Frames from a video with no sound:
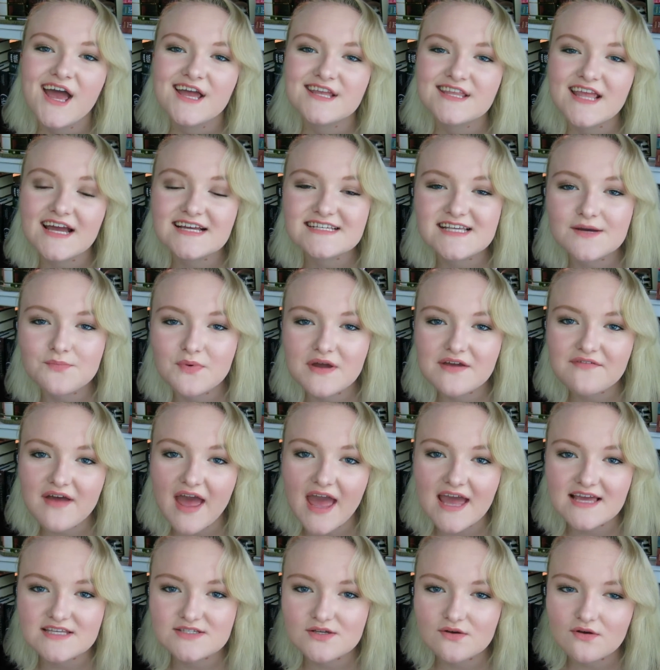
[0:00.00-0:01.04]
Next up, we have
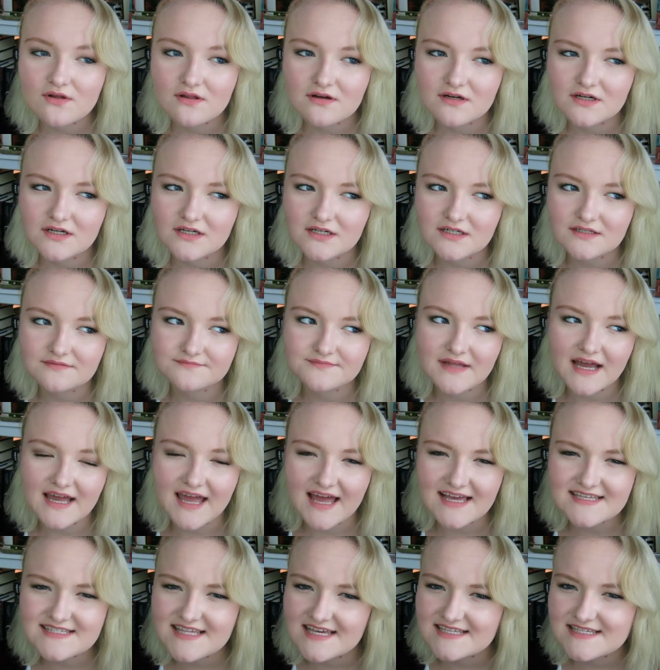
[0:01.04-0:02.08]
Hazel, or I
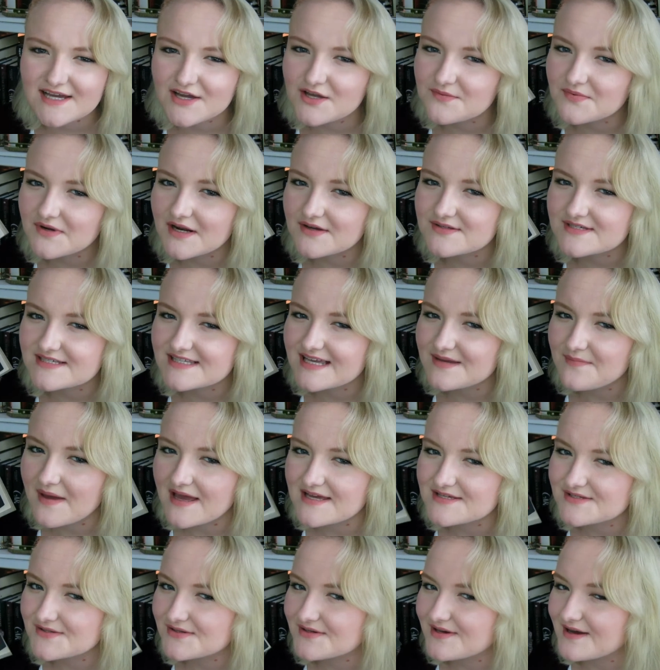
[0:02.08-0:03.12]
guess that's how you pronounce his name,
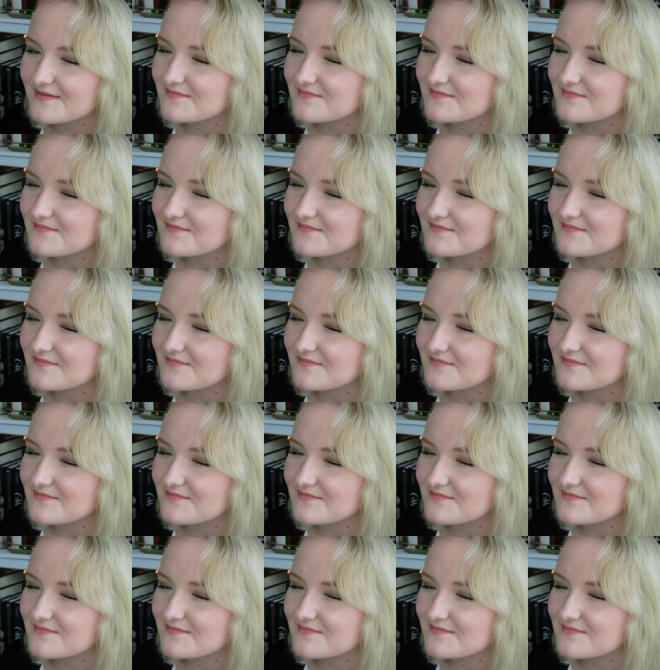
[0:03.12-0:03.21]
Hazel.